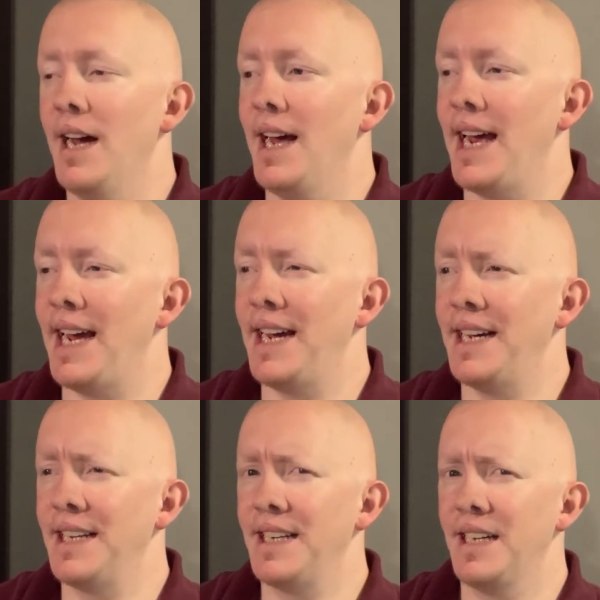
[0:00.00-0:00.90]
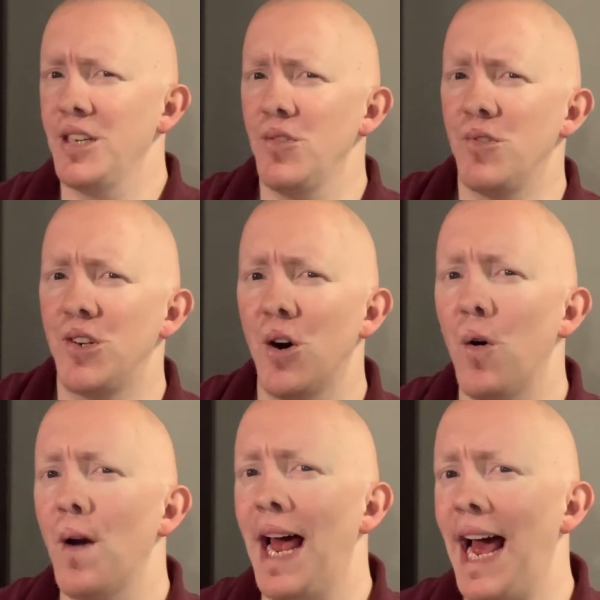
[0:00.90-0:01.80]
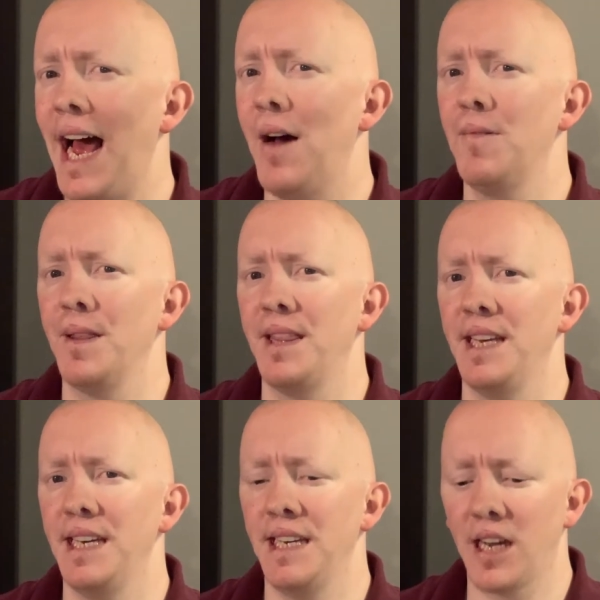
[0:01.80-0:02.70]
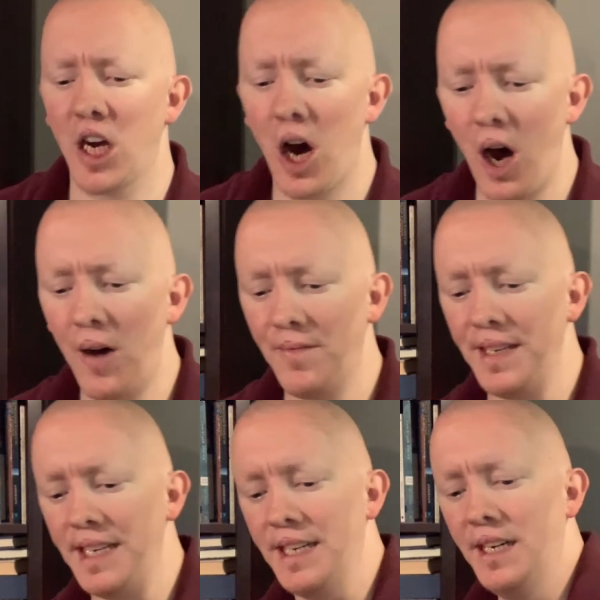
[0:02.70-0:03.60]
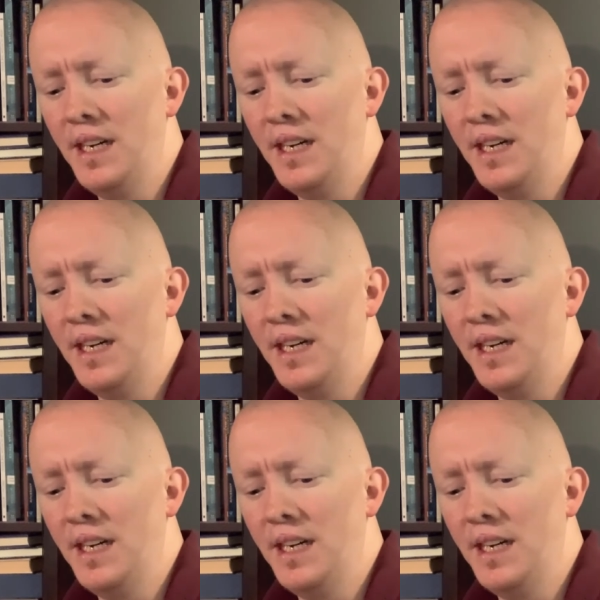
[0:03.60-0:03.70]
and you don't have the coffee